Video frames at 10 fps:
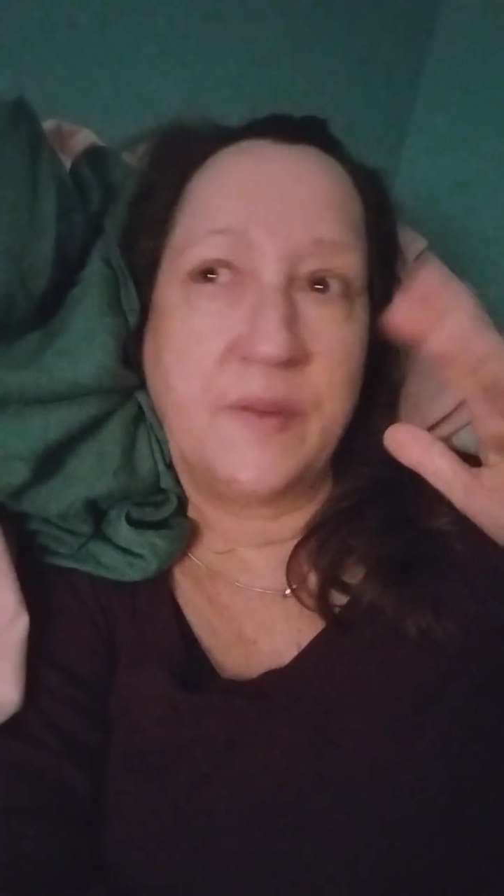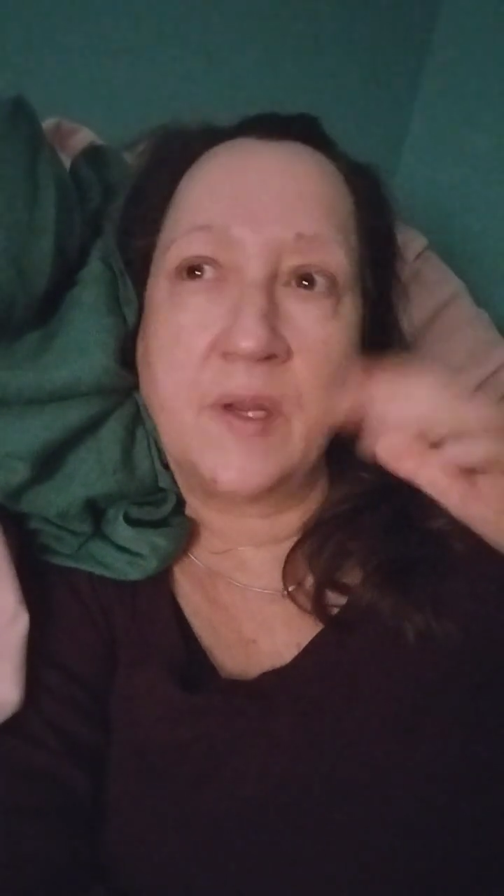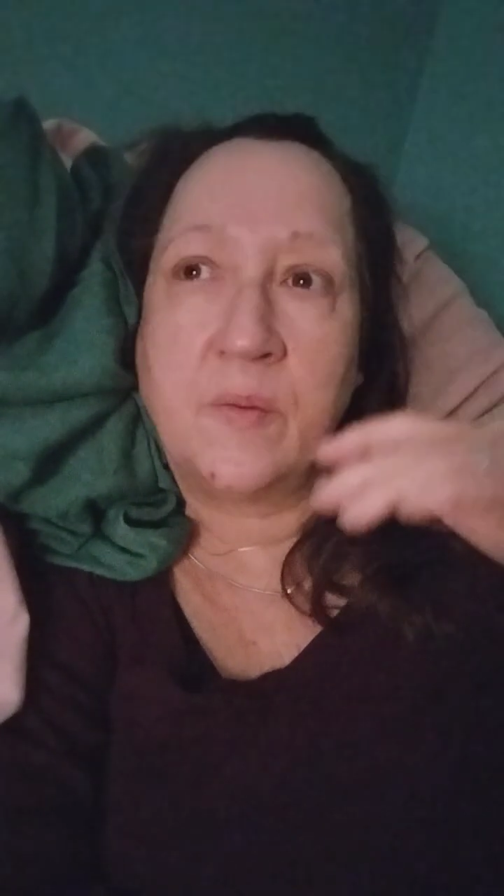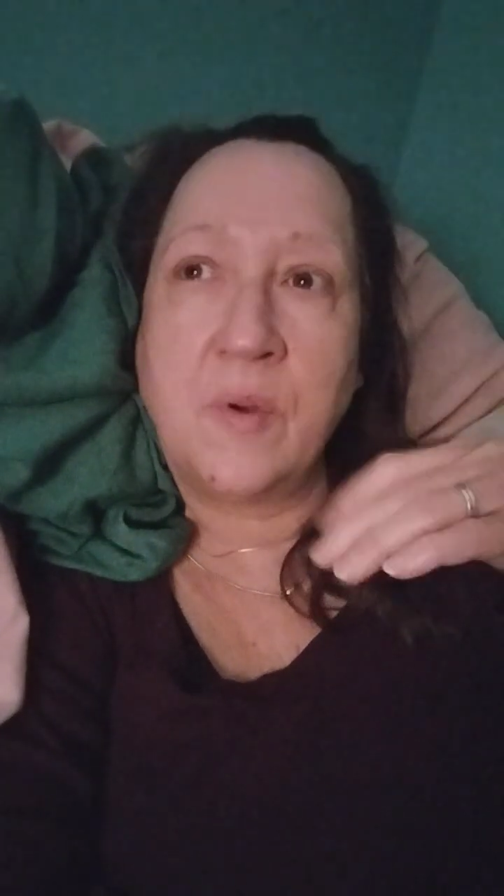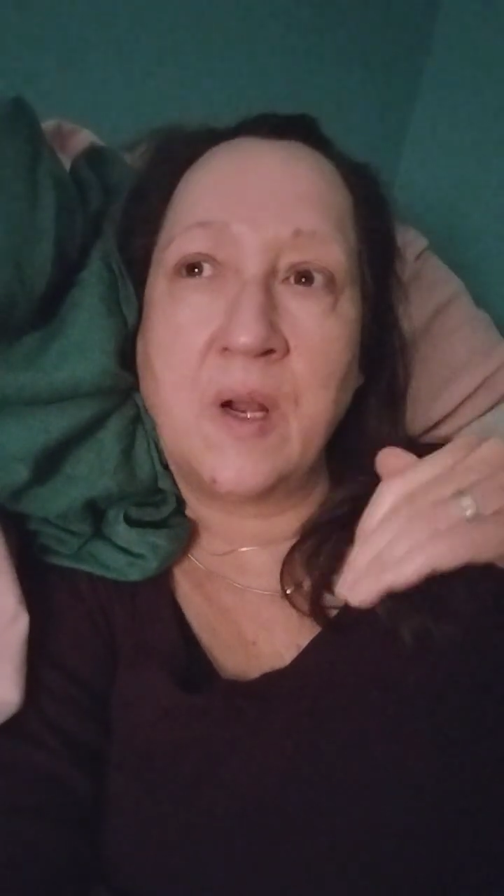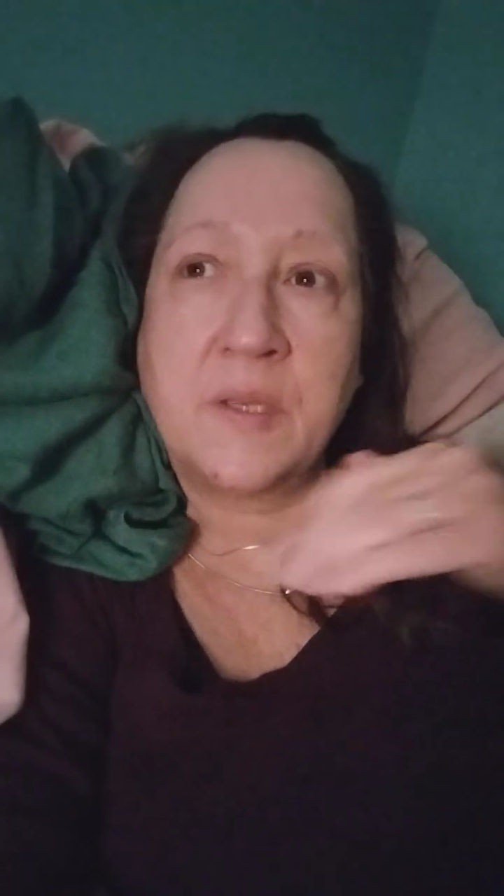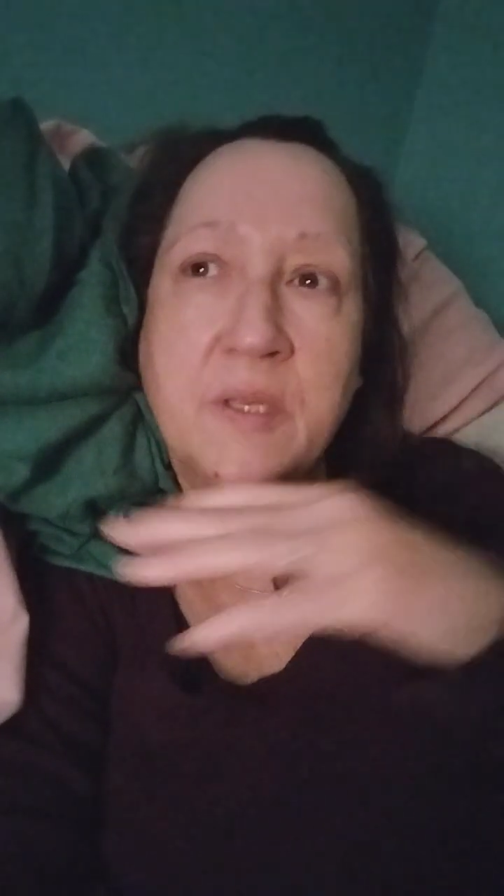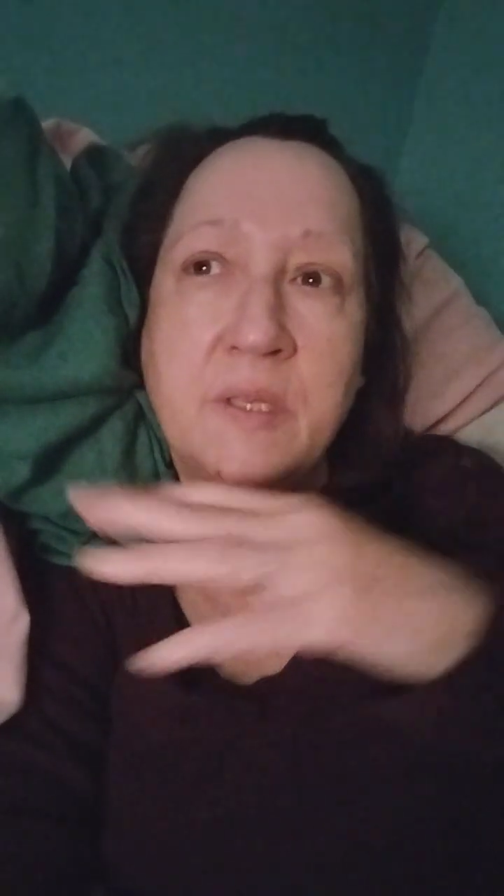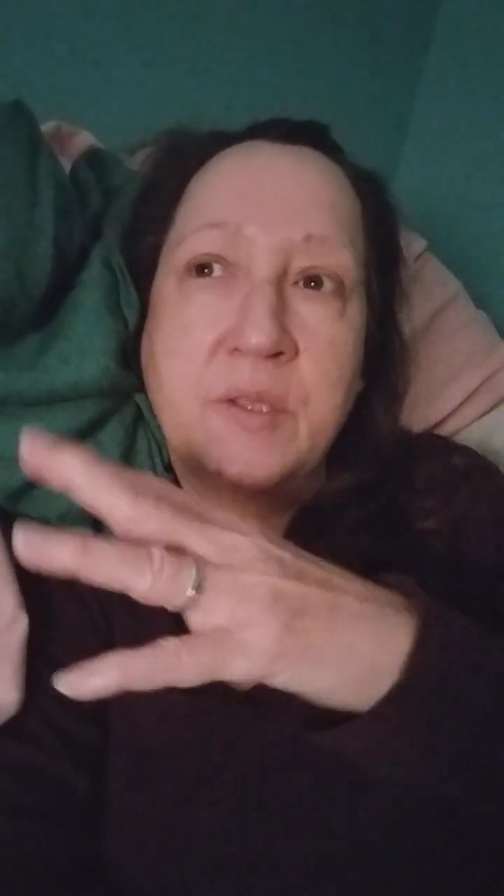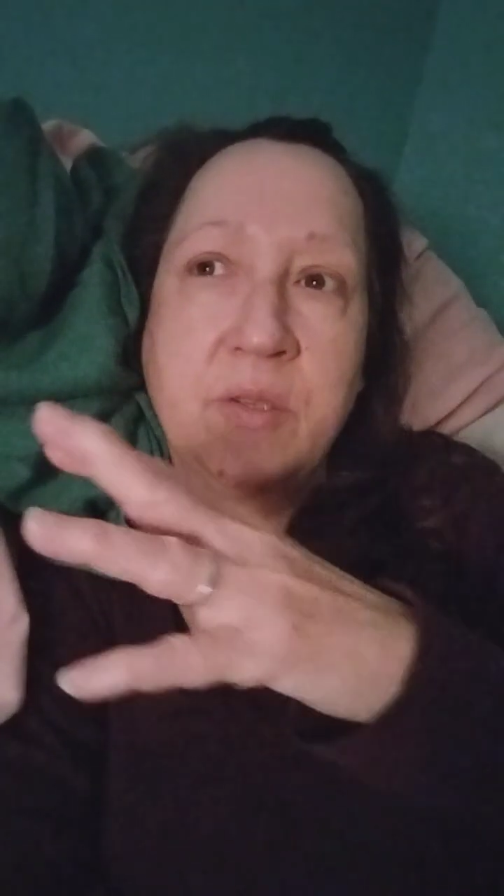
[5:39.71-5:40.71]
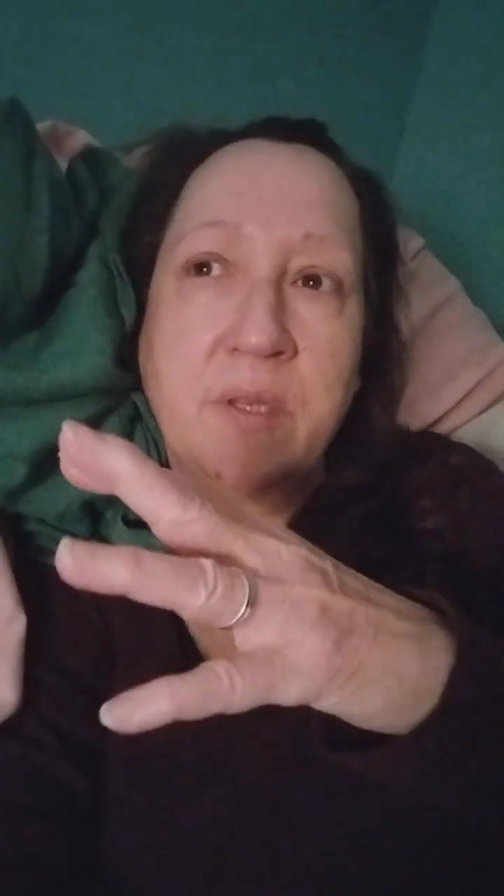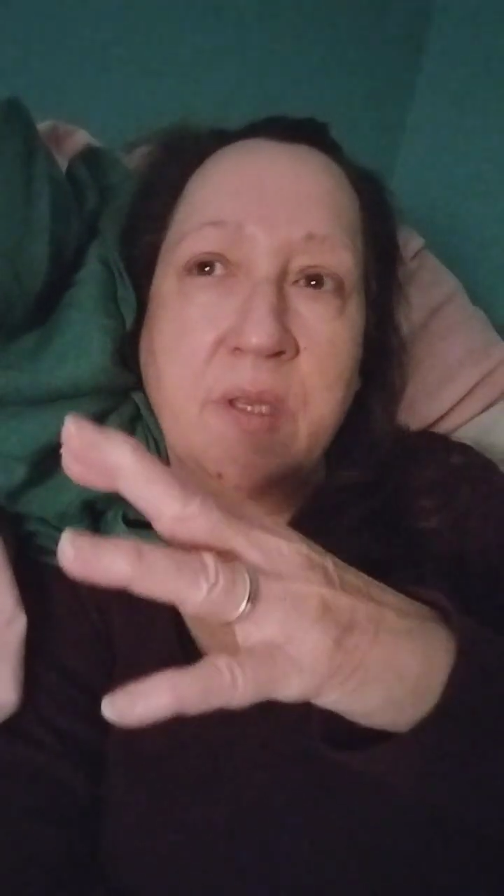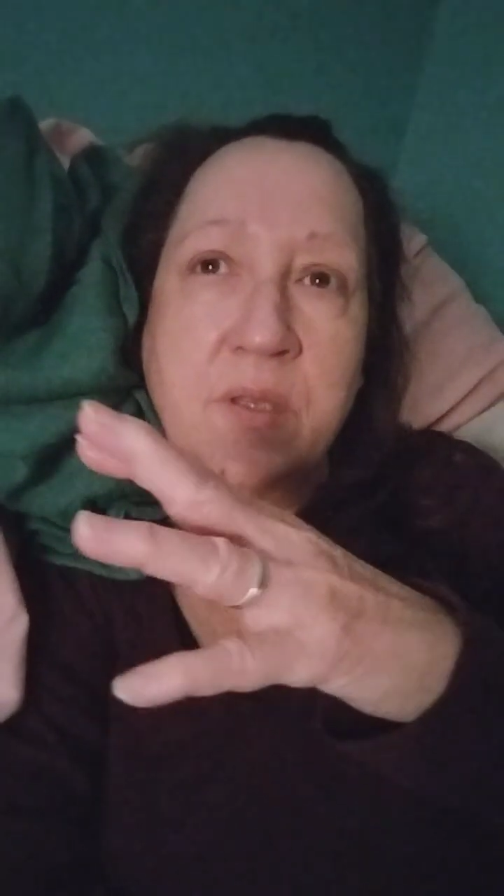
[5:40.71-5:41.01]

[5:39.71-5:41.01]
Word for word: and I walked into the